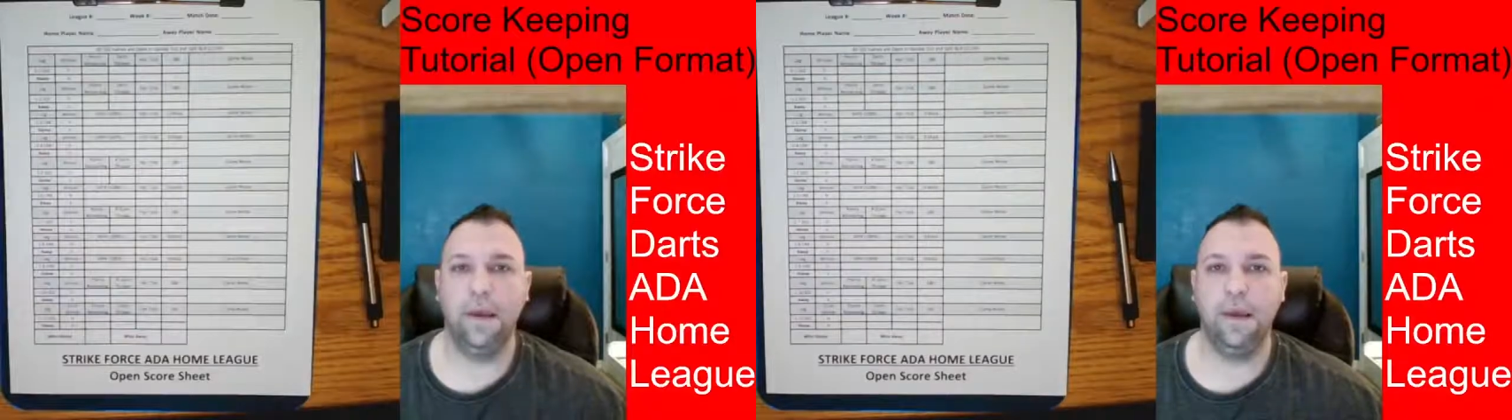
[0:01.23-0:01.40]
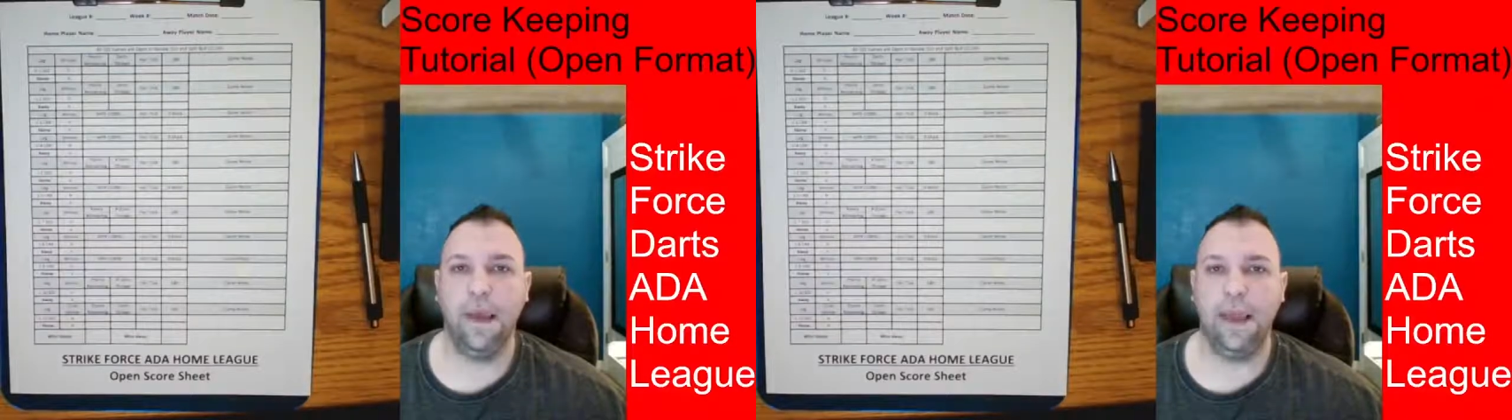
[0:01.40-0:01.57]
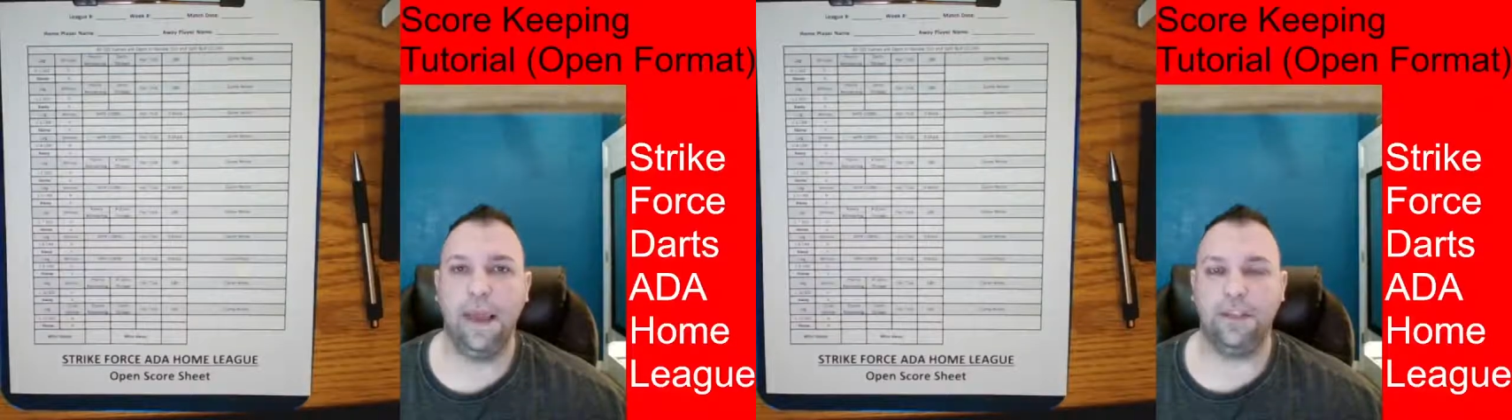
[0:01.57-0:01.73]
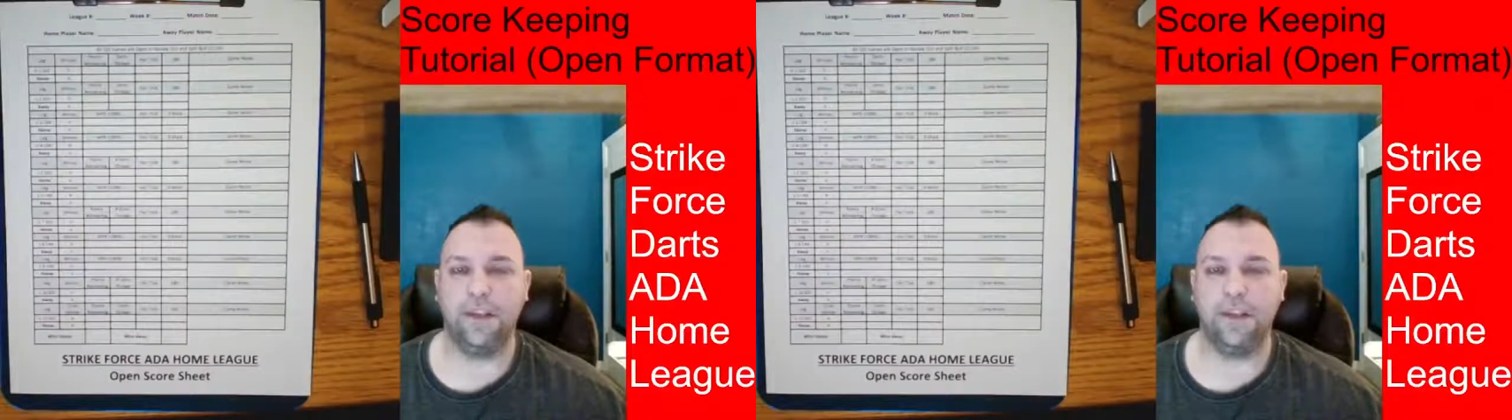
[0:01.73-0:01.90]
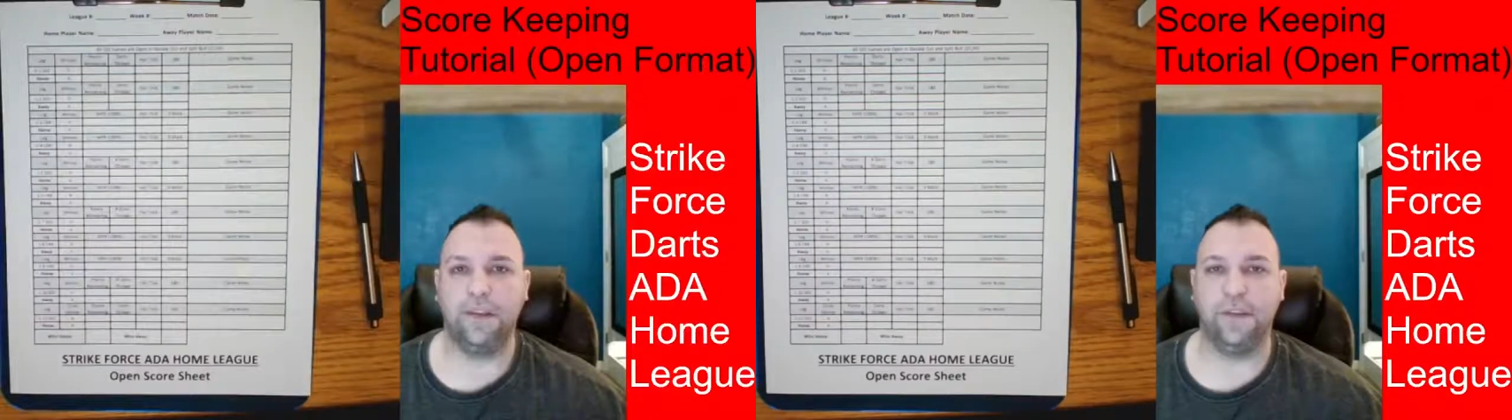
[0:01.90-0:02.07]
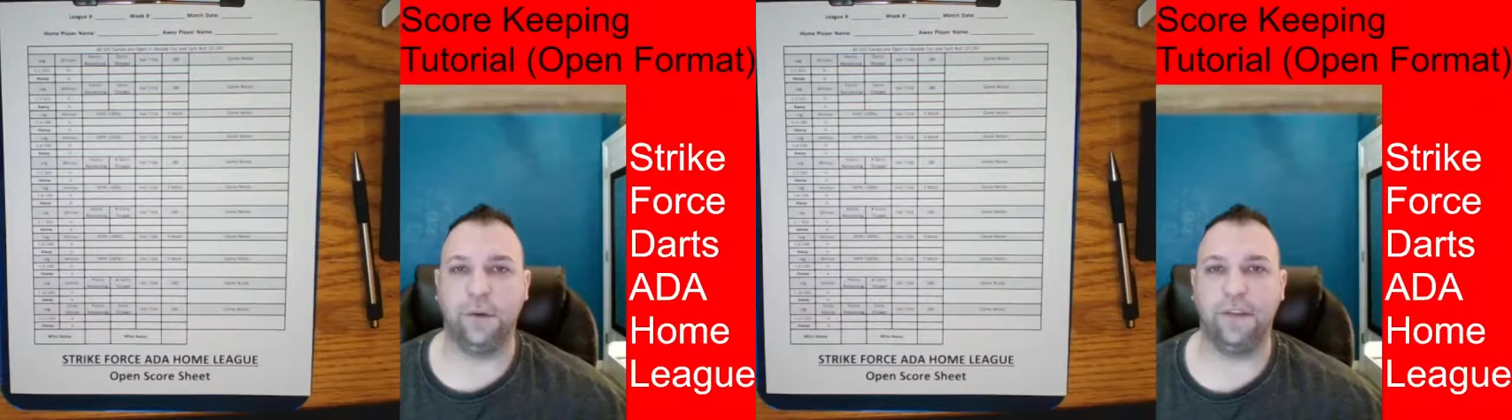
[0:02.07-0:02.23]
Hey, Strike
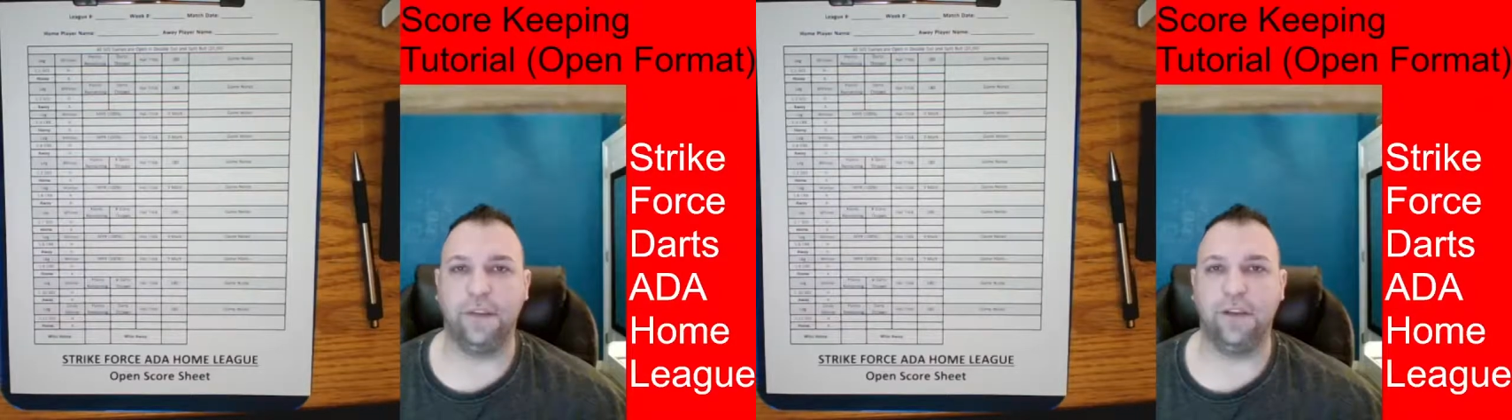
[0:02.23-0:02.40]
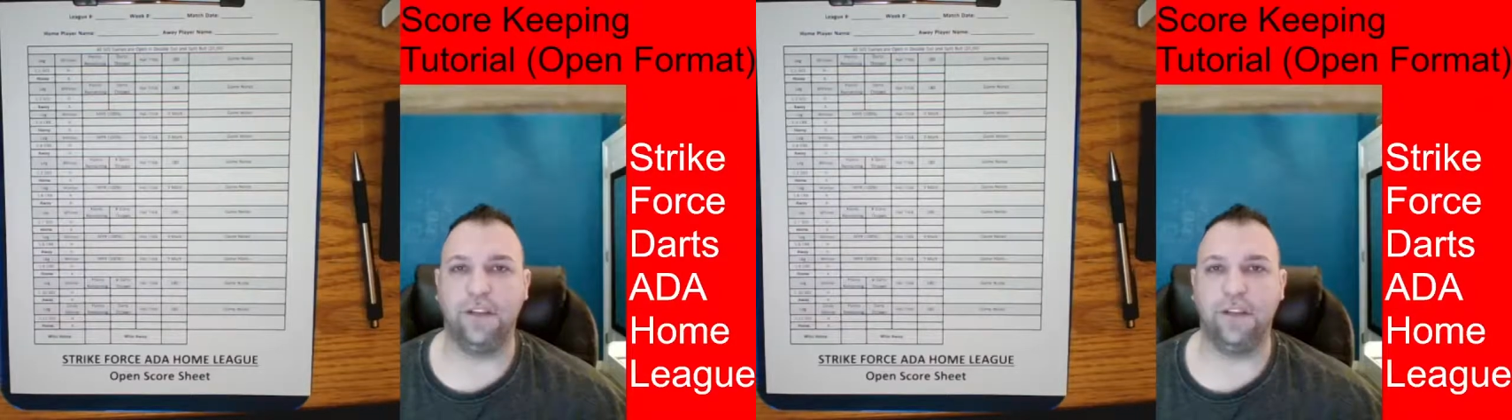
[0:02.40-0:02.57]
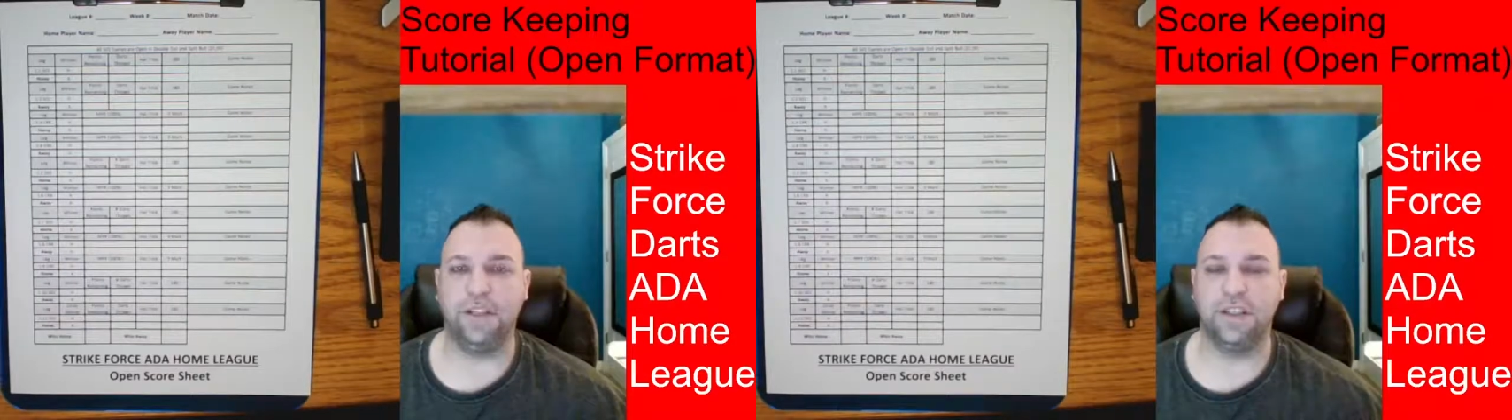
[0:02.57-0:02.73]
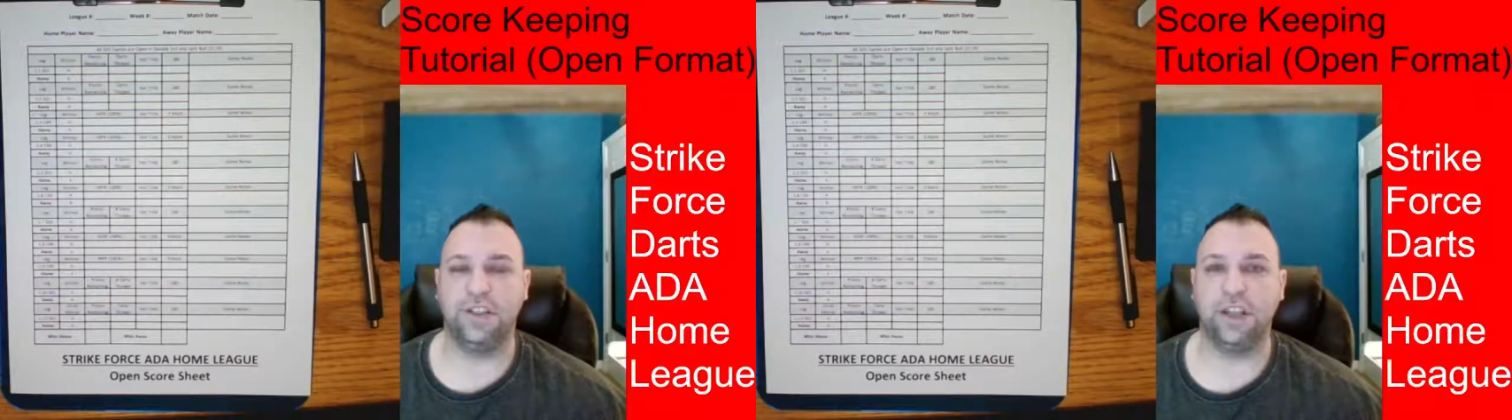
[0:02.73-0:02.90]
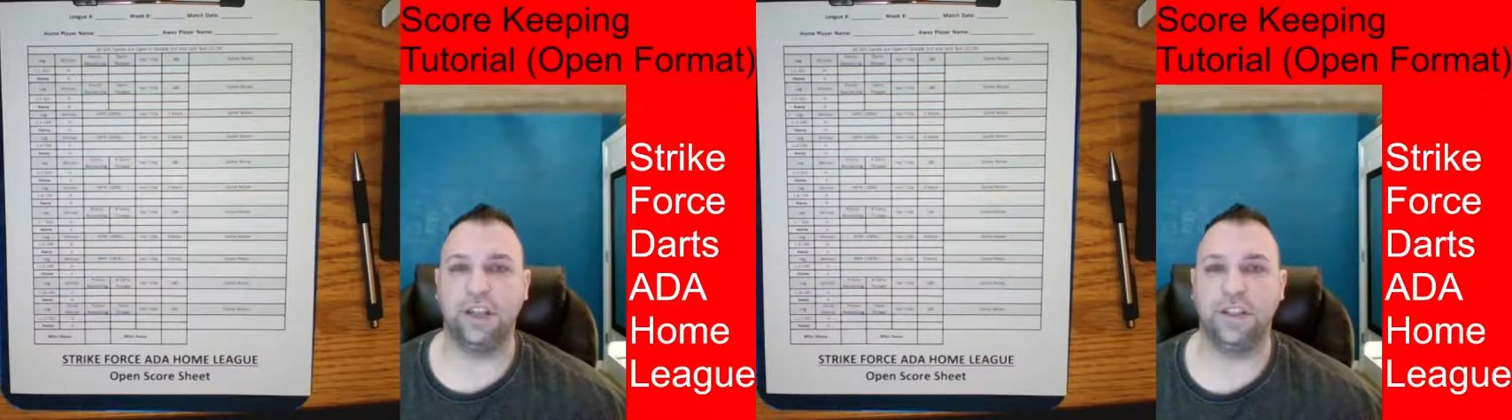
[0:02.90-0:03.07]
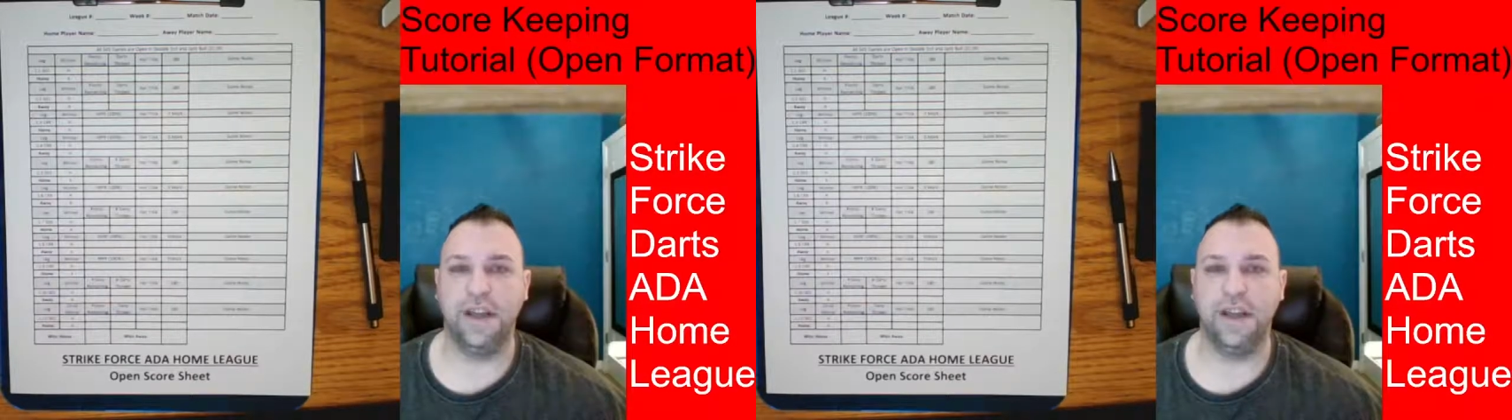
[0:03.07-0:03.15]
Force Darts, this is Justin,